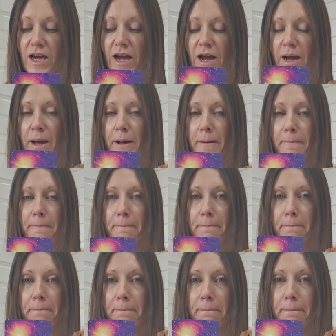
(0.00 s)

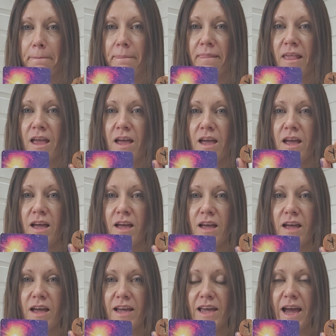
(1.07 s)
Kainaz
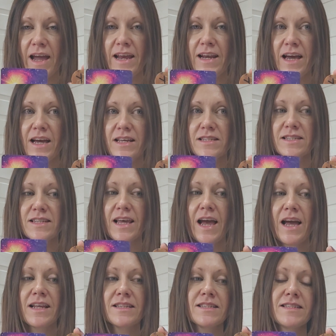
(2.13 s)

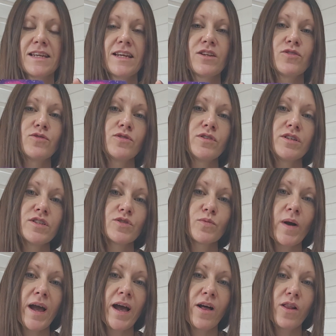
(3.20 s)
can signal as
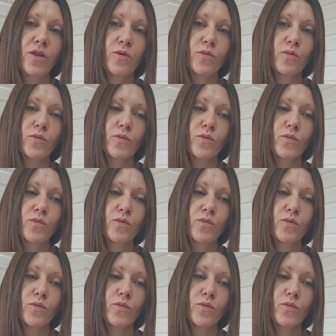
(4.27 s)
well